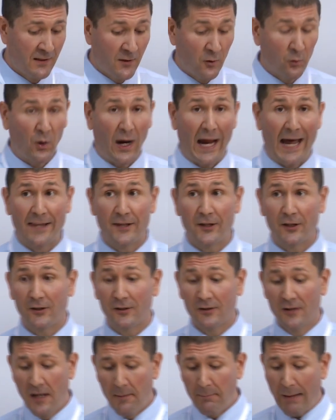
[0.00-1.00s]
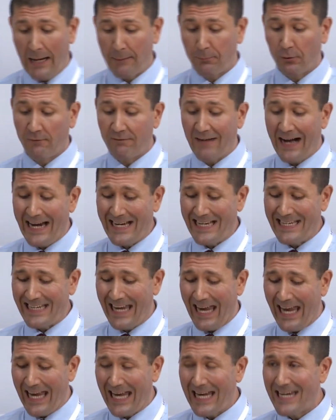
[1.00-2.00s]
Rather, by providing
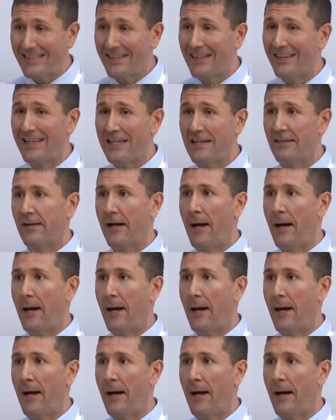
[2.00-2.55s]
aid to these